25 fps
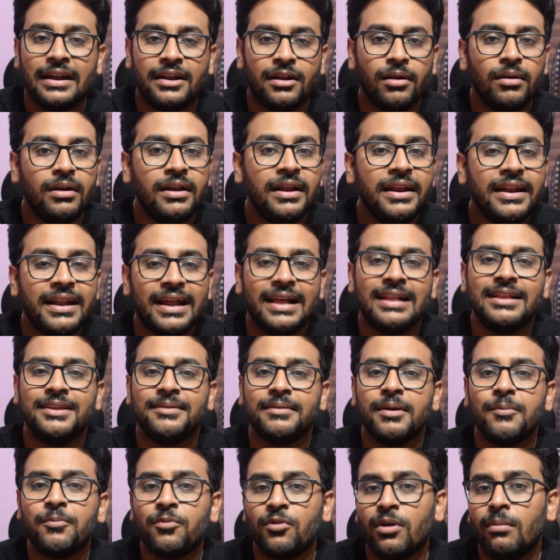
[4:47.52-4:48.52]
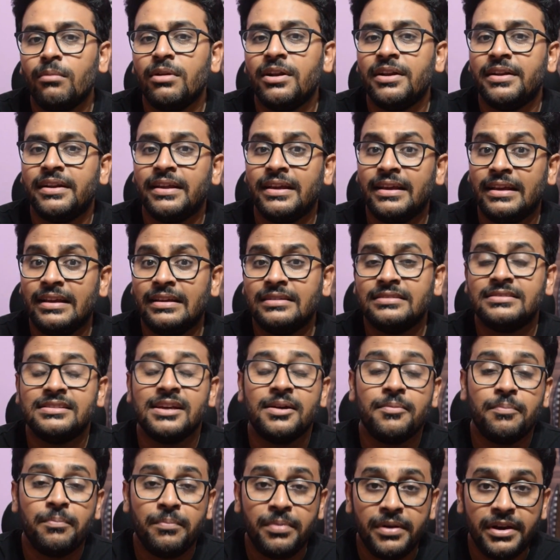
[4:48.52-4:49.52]
Now, linear algebra probability is
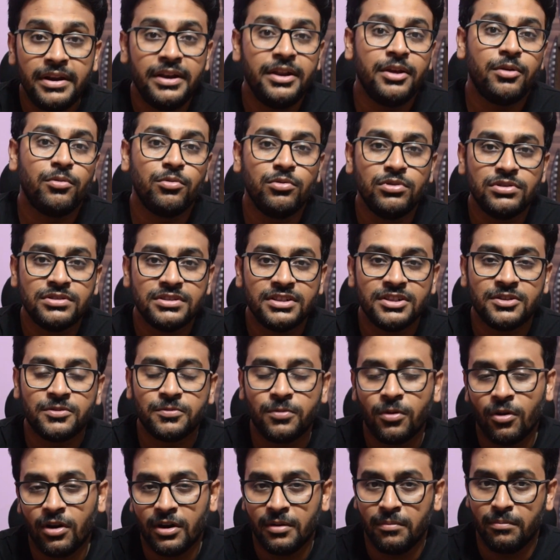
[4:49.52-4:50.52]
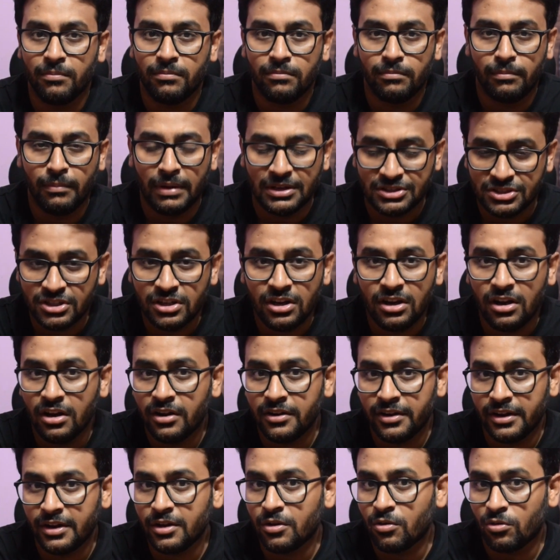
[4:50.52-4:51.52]
the prerequisite for machine
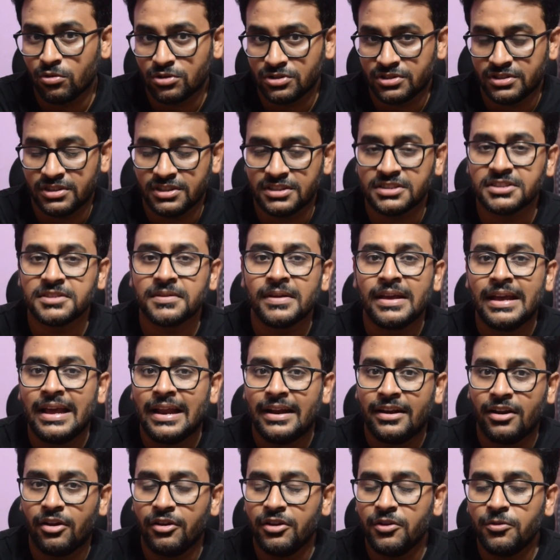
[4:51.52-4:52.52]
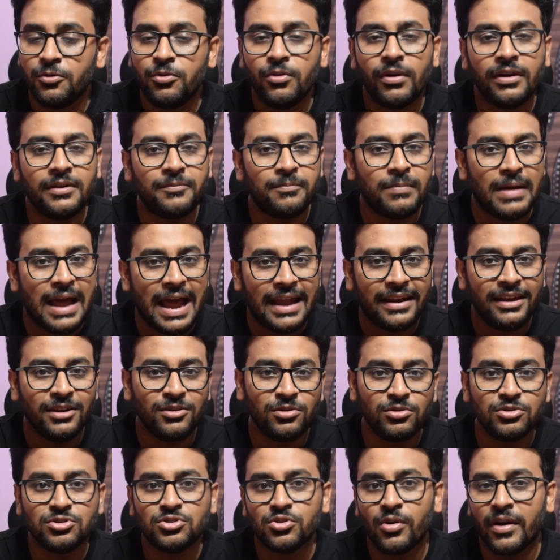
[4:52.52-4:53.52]
learning courses. Now, if you are
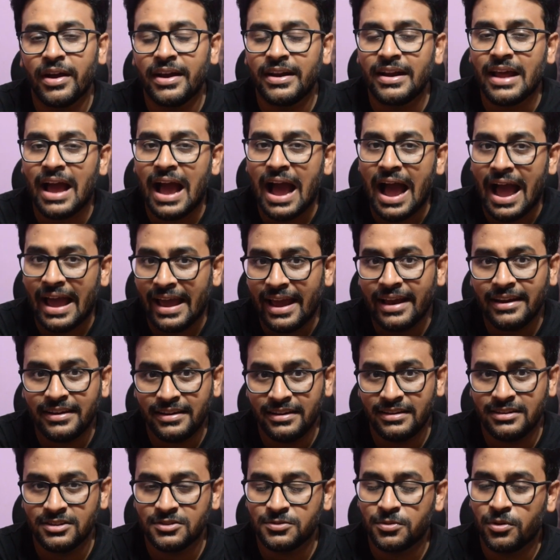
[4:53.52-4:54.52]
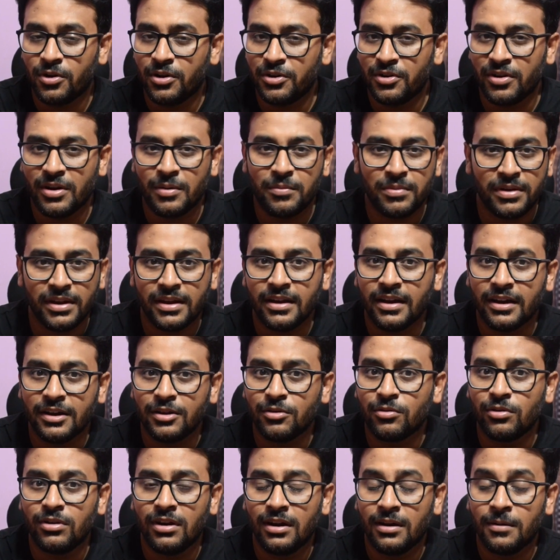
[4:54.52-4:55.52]
planning to join IITs for your MTech
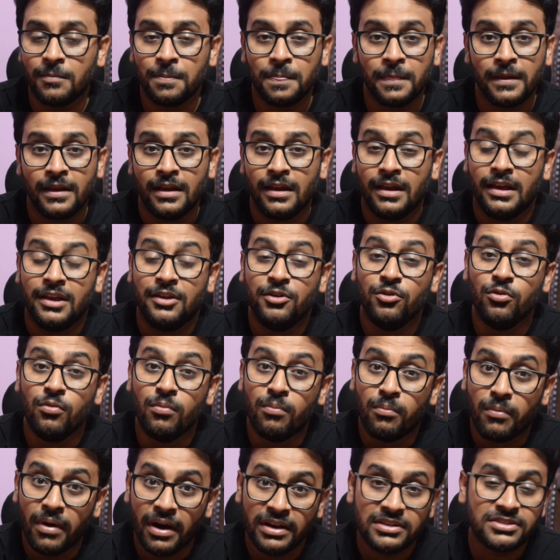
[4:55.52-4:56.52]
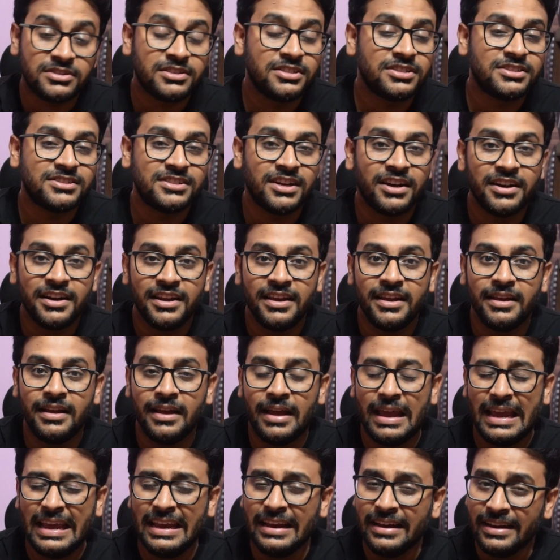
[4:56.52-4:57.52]
curriculum, you must
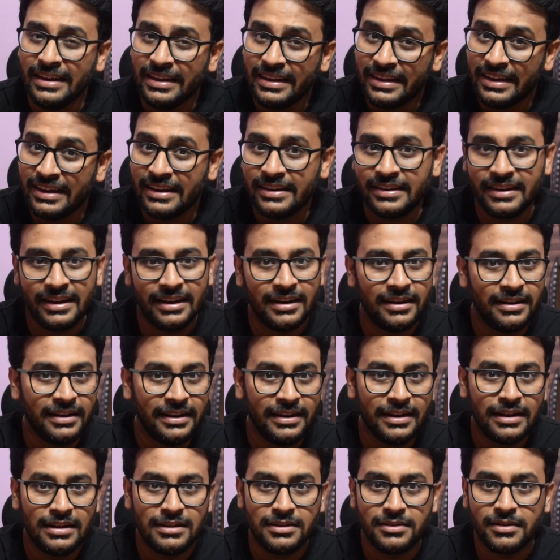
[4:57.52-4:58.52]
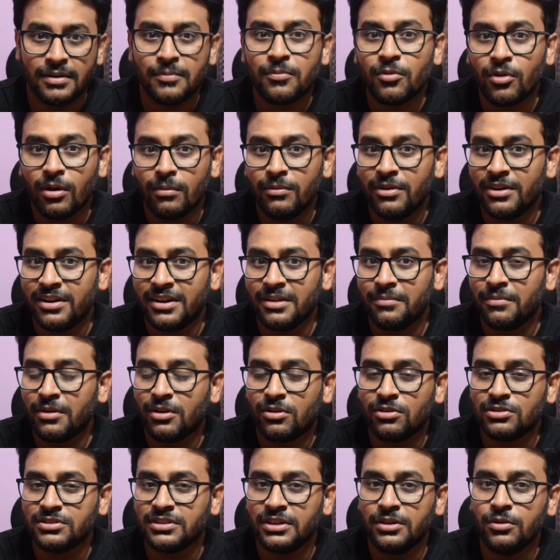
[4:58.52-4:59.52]
study in detail linear algebra probability
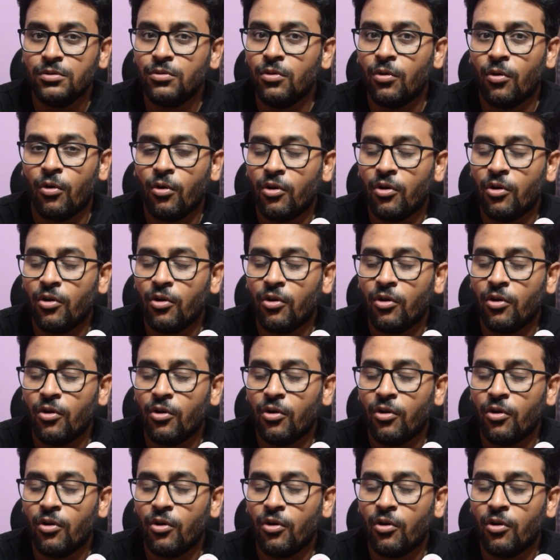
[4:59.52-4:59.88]
because you